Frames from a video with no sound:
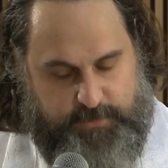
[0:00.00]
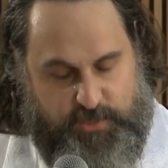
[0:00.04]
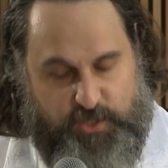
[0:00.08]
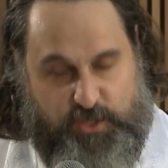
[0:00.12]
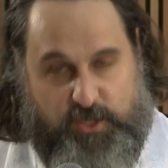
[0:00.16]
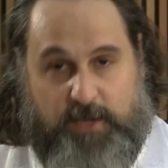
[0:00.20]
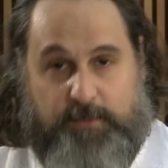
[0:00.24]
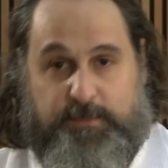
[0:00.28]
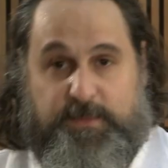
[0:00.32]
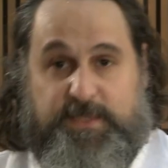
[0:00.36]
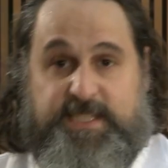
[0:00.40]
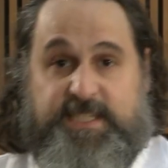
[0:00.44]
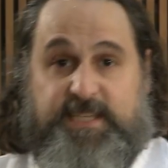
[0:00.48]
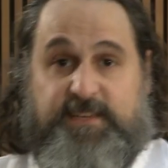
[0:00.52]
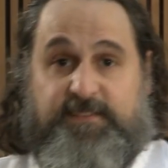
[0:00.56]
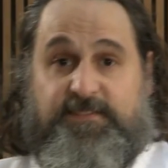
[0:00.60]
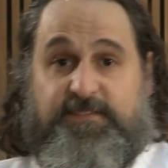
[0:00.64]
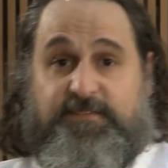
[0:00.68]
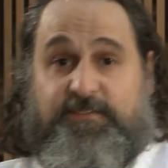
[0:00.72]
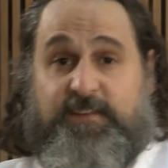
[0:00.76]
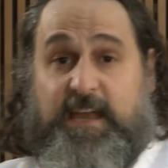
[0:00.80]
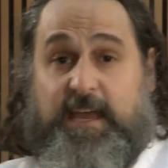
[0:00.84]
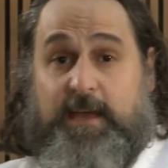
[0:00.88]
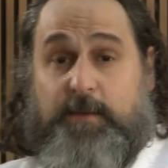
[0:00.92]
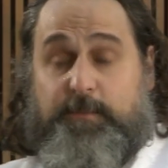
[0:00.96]
You come to see
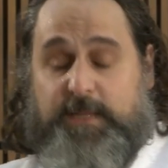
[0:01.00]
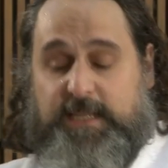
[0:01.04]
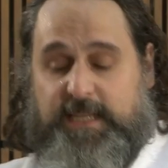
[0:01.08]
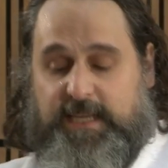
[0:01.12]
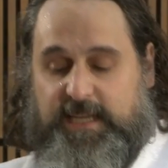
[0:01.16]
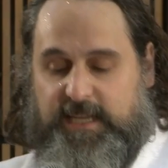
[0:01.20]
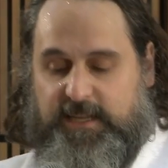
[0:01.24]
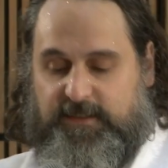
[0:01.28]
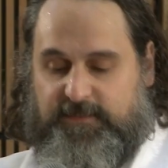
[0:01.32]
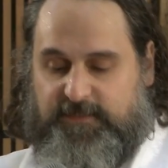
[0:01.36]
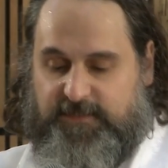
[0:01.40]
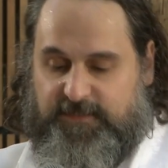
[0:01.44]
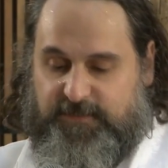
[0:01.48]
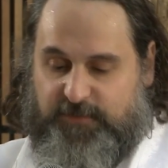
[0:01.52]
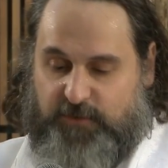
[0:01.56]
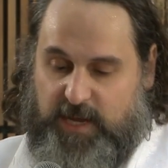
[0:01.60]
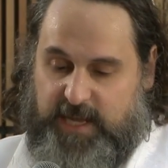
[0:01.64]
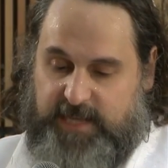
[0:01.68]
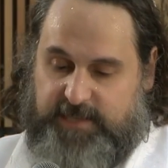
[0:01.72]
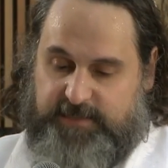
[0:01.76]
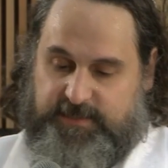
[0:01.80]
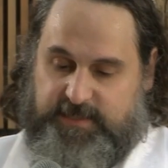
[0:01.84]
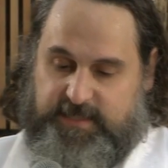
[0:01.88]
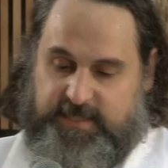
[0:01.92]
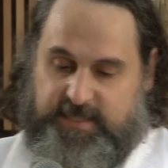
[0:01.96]
family and
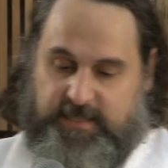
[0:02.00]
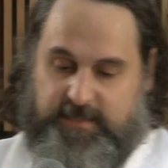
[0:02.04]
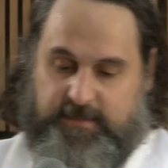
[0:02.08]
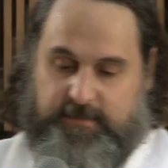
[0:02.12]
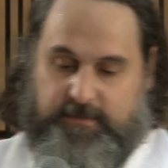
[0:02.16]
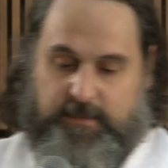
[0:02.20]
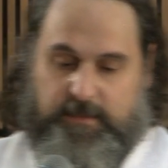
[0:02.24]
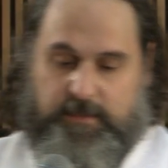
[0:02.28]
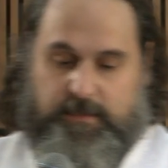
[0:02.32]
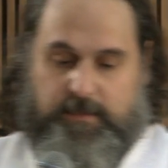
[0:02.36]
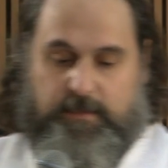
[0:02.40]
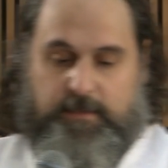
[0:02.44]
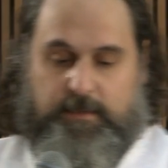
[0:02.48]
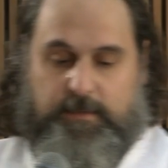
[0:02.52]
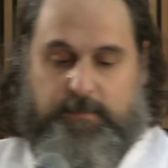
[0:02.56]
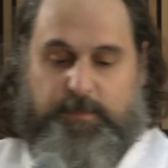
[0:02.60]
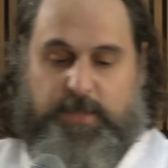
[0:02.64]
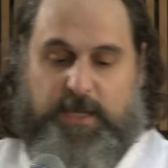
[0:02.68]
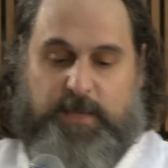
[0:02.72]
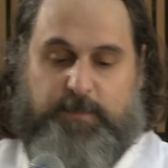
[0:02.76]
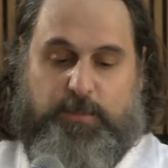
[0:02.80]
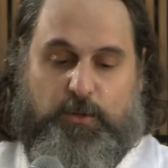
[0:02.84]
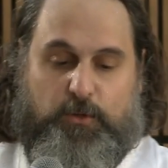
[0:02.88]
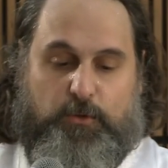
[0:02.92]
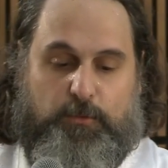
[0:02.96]
friends and
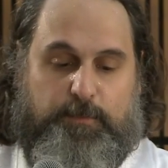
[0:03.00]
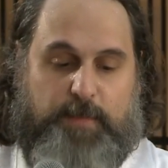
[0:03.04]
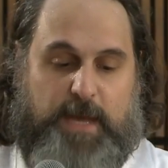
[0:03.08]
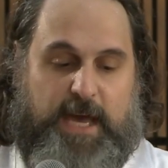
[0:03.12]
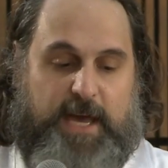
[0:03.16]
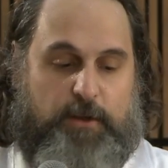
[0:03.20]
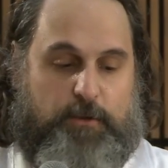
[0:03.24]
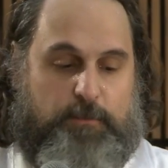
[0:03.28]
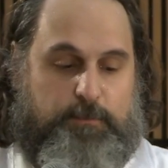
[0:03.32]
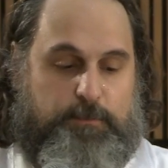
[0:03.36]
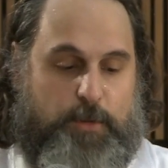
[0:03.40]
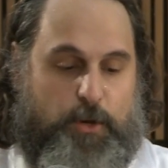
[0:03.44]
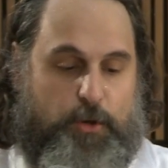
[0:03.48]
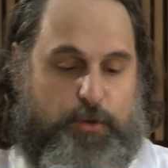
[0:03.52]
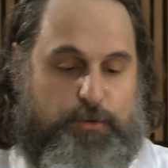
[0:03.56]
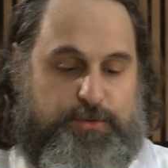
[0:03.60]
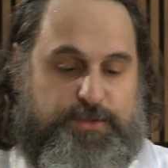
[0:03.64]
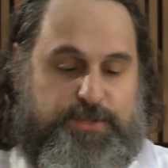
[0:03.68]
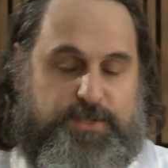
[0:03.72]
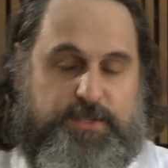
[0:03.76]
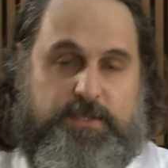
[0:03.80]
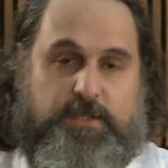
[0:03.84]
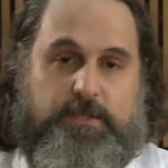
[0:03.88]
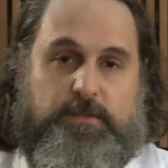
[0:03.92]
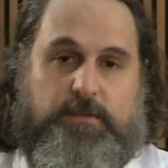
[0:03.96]
people who matter
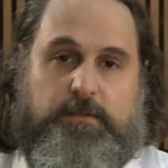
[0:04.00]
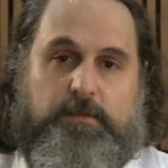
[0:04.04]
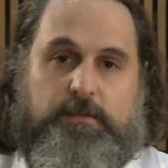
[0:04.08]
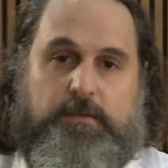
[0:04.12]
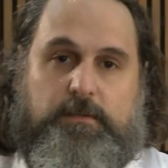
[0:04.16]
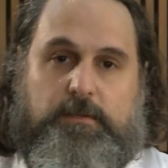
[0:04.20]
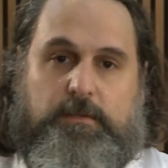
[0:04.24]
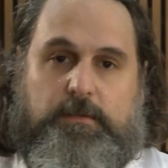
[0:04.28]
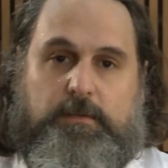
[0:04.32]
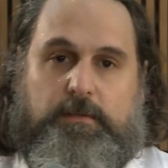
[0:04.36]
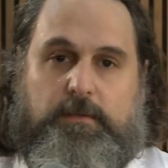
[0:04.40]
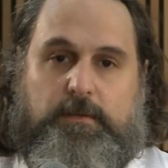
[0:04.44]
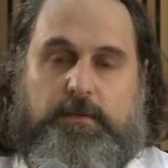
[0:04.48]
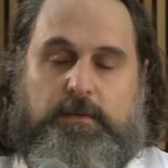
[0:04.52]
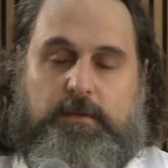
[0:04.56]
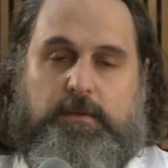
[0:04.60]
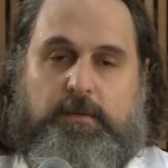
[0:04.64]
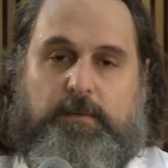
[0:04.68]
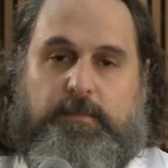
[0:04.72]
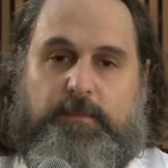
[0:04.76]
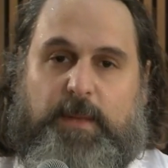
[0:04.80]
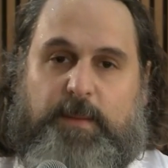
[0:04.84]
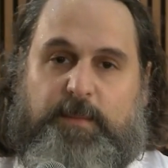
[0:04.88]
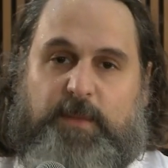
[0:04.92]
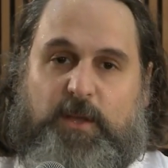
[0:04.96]
most,
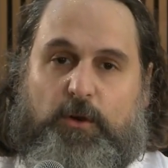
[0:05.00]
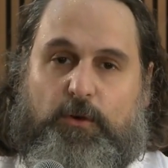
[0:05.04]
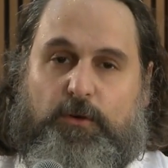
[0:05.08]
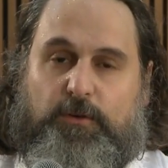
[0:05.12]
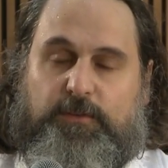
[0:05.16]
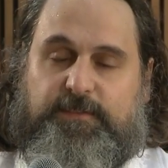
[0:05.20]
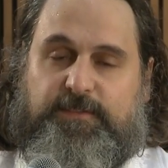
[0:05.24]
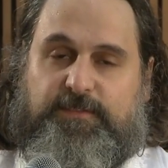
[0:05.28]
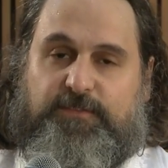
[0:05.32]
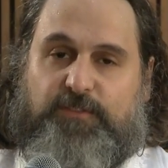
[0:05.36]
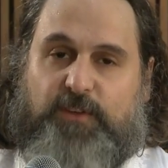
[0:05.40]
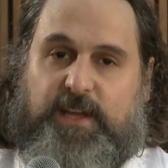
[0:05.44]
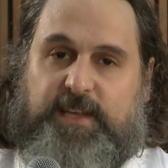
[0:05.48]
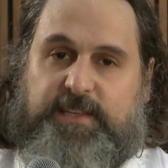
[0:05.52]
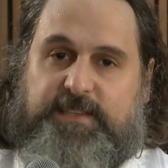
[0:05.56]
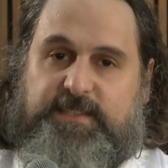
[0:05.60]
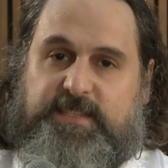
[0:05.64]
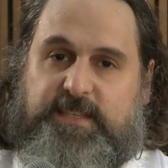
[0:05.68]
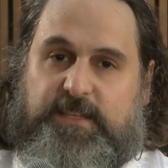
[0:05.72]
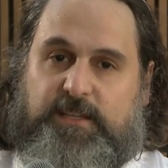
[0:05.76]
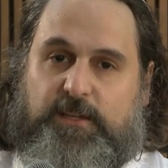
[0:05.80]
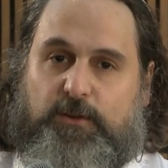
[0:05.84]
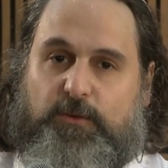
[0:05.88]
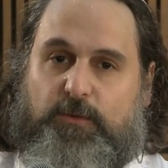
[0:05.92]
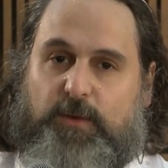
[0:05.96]
maybe old
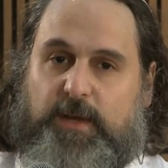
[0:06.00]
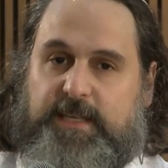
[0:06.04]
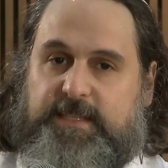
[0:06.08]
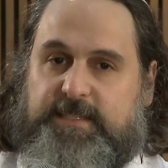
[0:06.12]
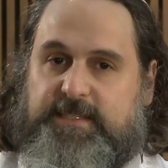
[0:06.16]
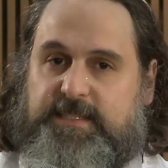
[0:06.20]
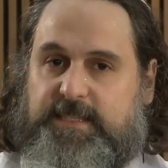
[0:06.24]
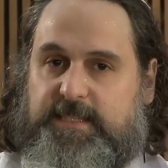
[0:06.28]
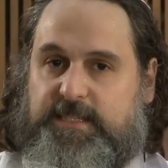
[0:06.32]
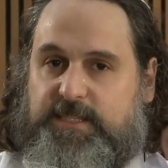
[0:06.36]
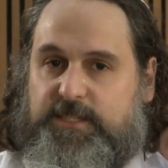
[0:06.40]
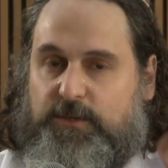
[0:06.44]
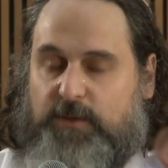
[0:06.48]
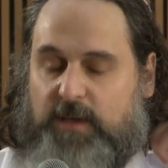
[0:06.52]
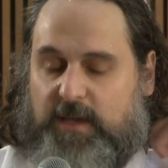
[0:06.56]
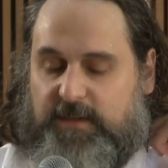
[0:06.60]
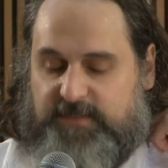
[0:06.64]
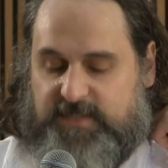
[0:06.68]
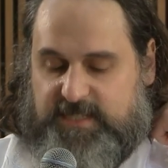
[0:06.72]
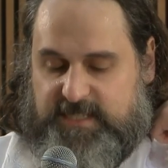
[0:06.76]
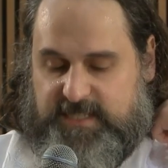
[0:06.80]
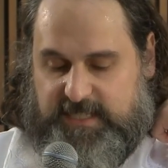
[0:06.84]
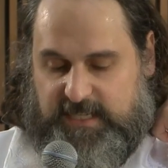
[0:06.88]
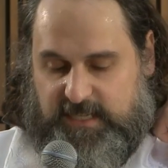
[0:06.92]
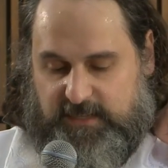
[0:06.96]
friends and acquaintances you
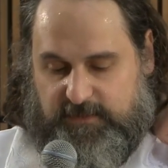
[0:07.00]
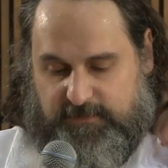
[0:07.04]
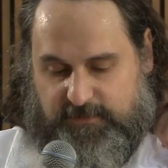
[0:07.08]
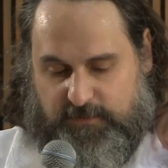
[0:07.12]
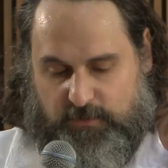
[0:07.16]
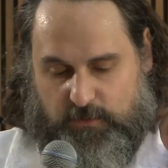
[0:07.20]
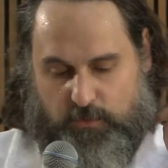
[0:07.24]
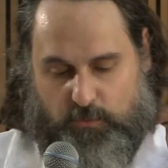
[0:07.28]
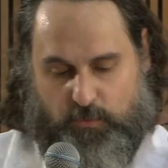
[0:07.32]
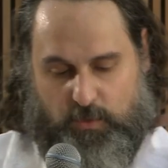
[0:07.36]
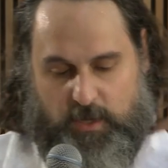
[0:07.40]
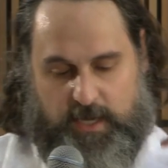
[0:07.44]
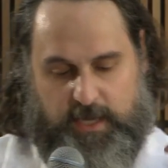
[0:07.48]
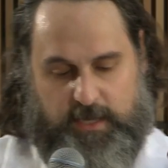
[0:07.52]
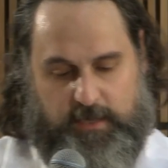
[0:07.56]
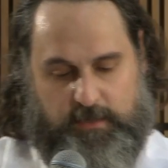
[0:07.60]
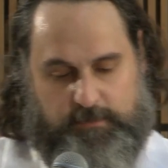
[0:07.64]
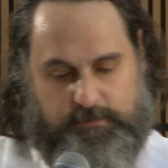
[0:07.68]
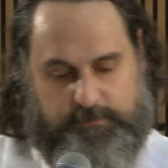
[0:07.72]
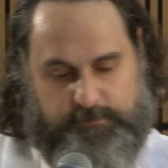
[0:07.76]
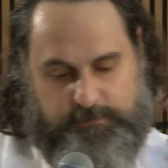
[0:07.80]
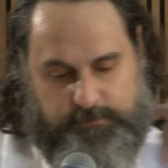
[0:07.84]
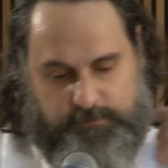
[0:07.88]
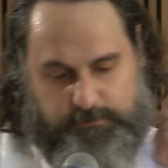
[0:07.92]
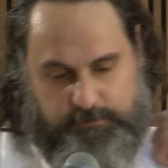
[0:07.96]
haven't seen for a
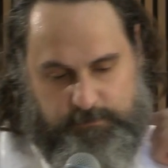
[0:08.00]
while.